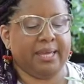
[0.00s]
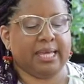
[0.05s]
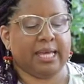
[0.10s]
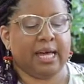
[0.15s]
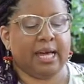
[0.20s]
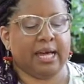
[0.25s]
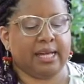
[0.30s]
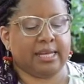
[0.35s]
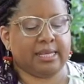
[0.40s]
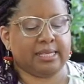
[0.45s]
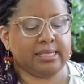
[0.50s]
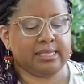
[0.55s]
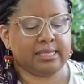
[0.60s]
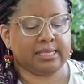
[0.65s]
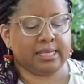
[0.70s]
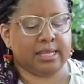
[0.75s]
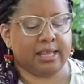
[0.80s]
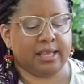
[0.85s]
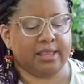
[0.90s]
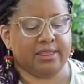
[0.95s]

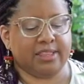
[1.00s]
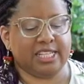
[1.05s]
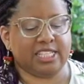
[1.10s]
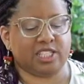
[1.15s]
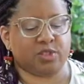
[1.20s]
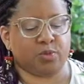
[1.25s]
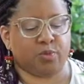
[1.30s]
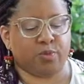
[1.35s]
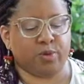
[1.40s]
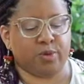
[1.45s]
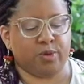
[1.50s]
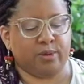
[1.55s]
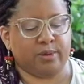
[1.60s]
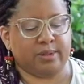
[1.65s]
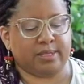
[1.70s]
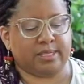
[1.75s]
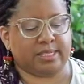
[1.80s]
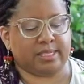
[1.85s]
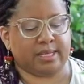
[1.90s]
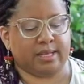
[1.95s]
Because these
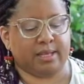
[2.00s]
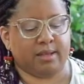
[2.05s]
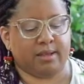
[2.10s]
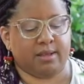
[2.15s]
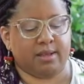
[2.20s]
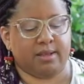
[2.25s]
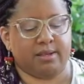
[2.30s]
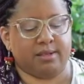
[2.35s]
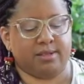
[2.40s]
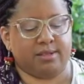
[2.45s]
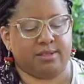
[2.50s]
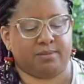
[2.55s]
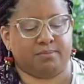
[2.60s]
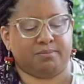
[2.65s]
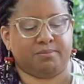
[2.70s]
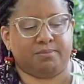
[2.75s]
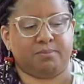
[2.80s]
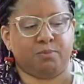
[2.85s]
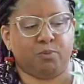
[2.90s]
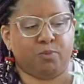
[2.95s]
roots,
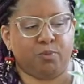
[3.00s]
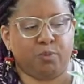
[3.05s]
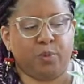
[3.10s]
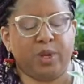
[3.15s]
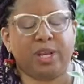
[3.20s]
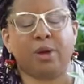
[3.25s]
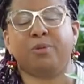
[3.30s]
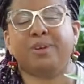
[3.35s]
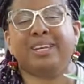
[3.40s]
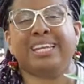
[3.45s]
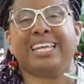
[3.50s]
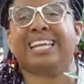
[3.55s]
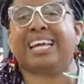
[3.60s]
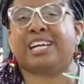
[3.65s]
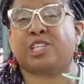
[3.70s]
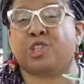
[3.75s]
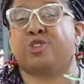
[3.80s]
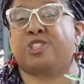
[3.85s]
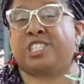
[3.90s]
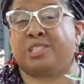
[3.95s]
we don't
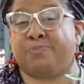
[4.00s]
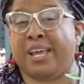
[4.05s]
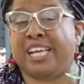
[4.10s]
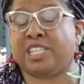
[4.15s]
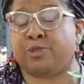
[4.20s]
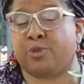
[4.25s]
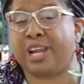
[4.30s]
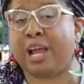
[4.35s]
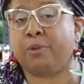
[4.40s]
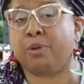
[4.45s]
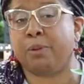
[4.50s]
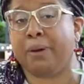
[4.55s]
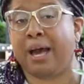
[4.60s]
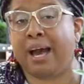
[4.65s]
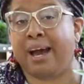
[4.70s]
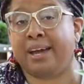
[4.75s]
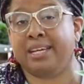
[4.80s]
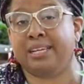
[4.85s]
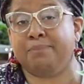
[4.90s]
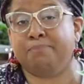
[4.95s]
need extra space. We're not
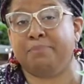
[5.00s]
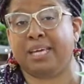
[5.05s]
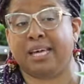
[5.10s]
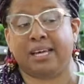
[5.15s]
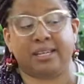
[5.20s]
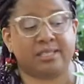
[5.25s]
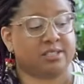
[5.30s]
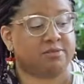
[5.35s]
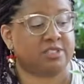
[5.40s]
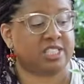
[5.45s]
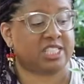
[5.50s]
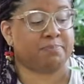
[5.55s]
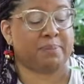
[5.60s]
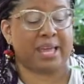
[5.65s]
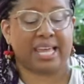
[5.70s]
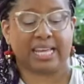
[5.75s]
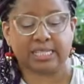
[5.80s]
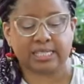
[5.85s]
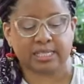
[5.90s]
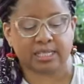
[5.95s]
repotting because of
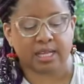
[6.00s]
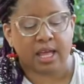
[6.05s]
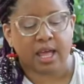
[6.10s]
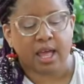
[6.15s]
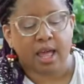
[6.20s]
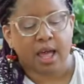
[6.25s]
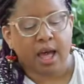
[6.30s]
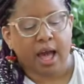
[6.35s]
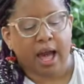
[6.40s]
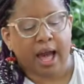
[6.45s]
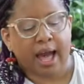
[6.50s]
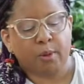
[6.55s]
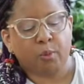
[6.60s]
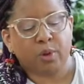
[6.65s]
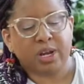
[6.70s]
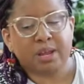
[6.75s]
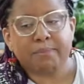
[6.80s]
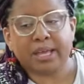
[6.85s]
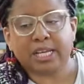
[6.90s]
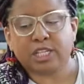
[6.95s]
space.
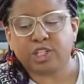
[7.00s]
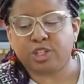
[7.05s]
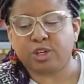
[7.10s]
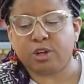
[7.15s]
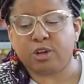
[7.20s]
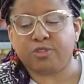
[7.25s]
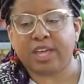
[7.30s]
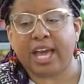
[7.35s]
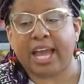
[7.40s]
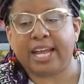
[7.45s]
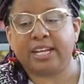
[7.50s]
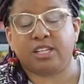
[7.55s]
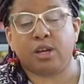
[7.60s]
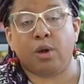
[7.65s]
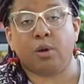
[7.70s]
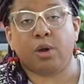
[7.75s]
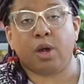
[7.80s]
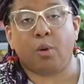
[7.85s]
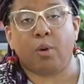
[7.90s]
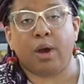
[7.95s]
I want to make sure that
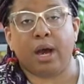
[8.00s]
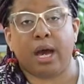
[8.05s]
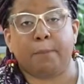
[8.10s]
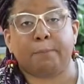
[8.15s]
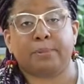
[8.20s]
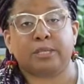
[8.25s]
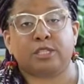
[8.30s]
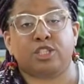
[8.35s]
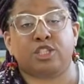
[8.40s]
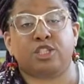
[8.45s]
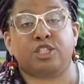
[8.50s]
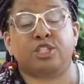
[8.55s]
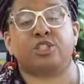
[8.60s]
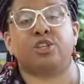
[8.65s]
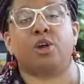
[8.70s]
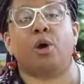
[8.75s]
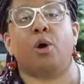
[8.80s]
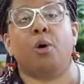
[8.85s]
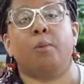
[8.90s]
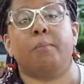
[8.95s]
I don't go up
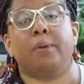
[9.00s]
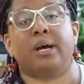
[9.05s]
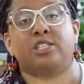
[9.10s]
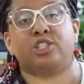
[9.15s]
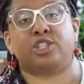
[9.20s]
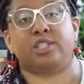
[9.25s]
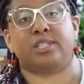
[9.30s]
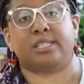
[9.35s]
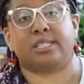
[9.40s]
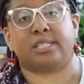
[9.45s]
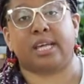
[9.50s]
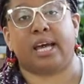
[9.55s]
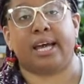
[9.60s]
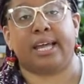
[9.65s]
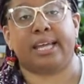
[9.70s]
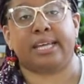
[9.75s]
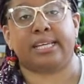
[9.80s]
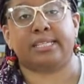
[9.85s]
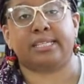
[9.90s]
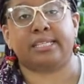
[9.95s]
so much in
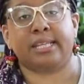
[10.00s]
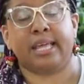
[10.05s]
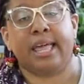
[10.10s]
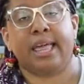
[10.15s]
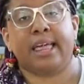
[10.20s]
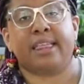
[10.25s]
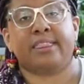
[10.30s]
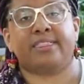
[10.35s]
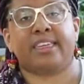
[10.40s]
size